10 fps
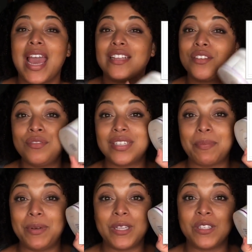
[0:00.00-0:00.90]
As soon as
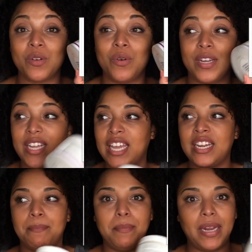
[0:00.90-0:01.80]
I put this on,
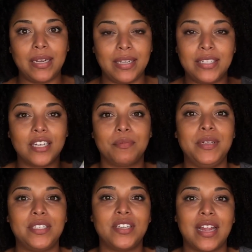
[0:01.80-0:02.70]
it immediately took
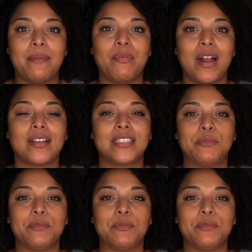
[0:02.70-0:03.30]
me to that product.